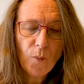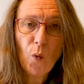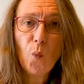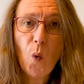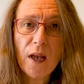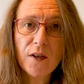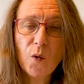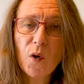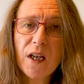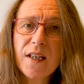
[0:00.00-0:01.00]
when
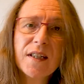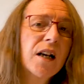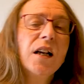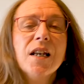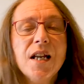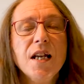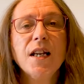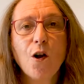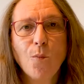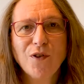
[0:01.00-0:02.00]
he's
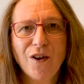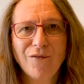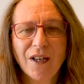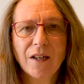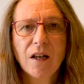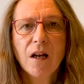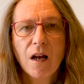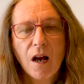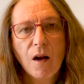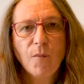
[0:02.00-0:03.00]
clearly observing
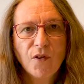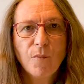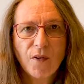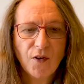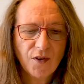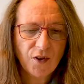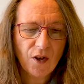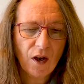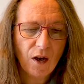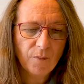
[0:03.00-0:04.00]
the mother's
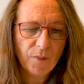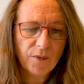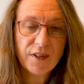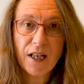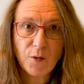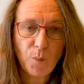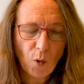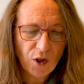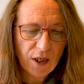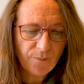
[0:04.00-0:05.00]
dead
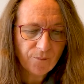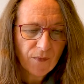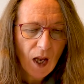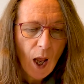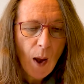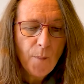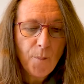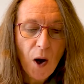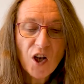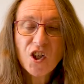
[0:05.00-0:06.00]
body,
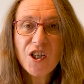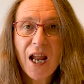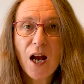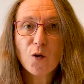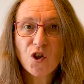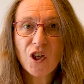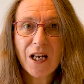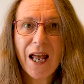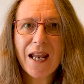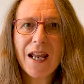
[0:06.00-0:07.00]
but now she
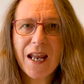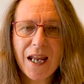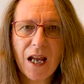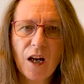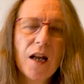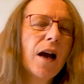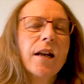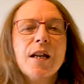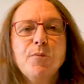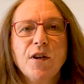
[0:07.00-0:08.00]
lay here, and
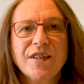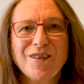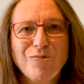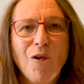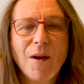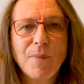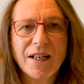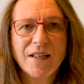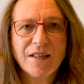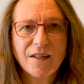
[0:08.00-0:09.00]
he brings us right back
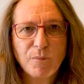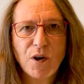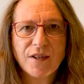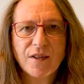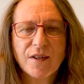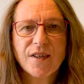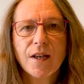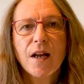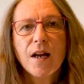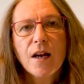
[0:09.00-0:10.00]
into the presence
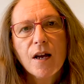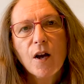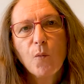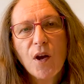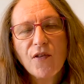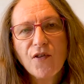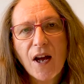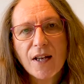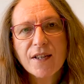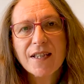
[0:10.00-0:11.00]
with
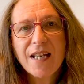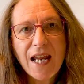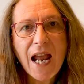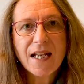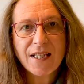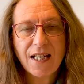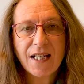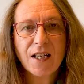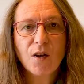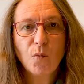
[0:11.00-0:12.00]
that deictic
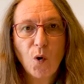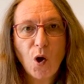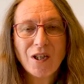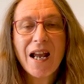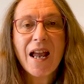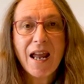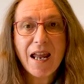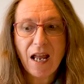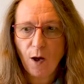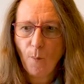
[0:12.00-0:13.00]
word
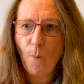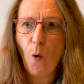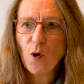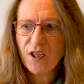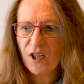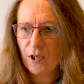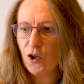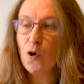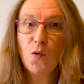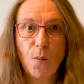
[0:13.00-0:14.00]
here, pointing
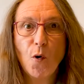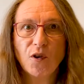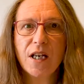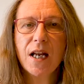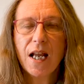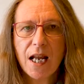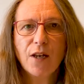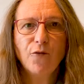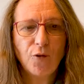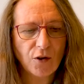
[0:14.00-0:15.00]
to the body in
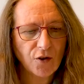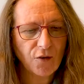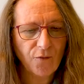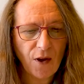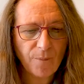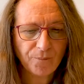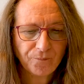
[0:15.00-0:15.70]
front of him.